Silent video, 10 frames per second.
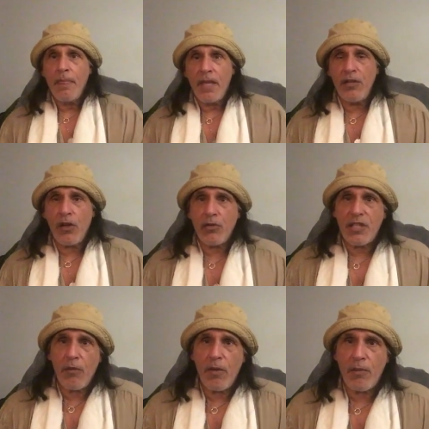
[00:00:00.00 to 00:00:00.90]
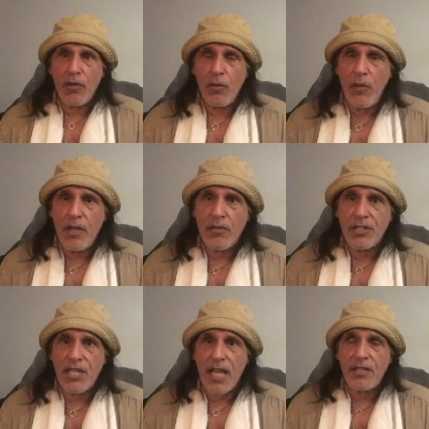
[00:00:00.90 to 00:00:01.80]
He knows that women are the weaker
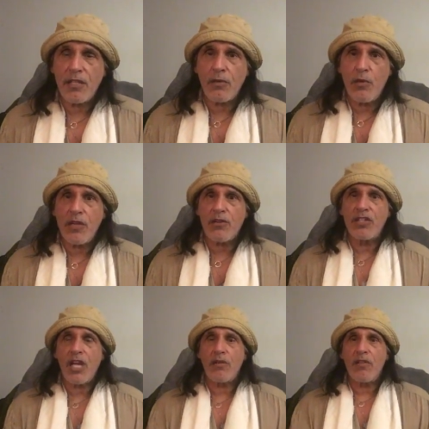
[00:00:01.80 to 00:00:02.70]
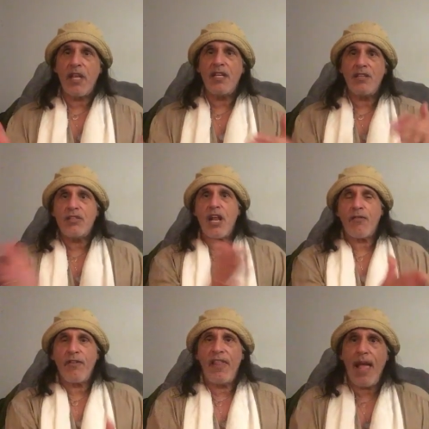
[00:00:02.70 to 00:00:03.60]
sex and the weaker gender, and that He's there
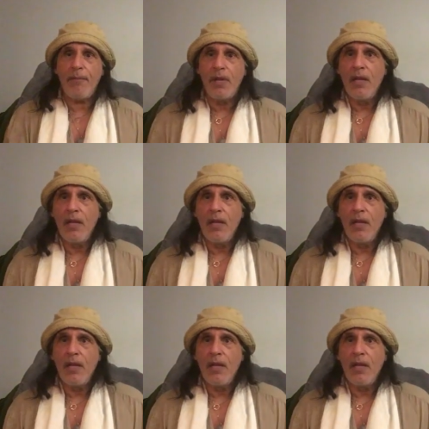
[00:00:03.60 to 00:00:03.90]
for them.